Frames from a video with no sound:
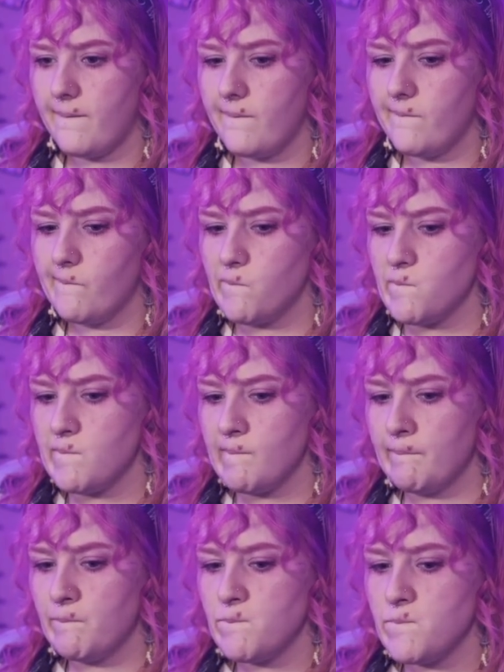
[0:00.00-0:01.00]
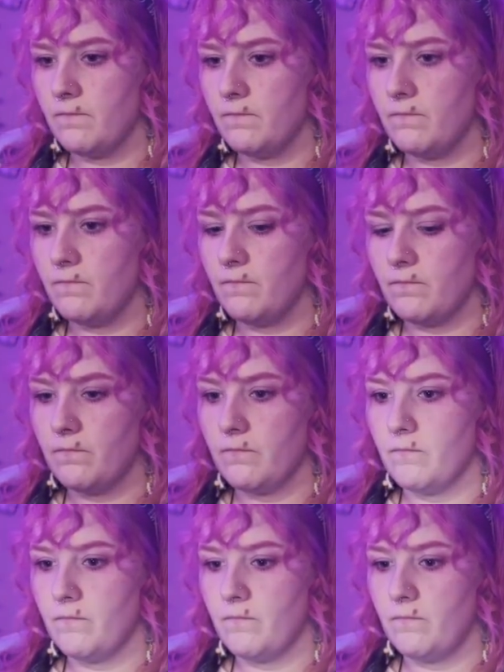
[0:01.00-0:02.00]

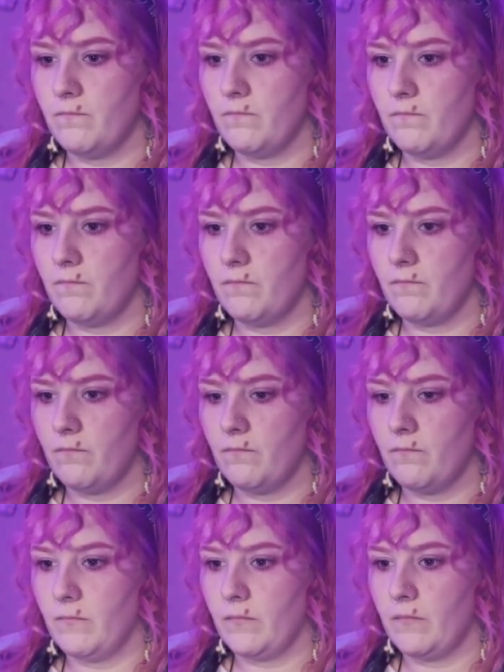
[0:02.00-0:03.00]
No one is speaking in this clip.